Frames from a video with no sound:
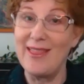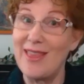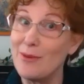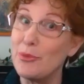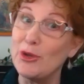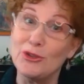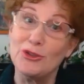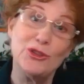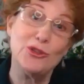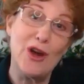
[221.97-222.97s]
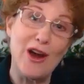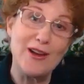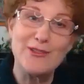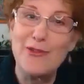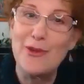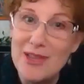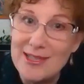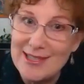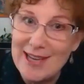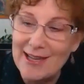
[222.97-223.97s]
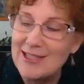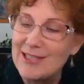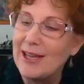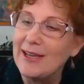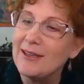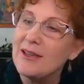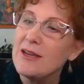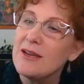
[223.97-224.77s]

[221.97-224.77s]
and then pull two cards from this deck tonight,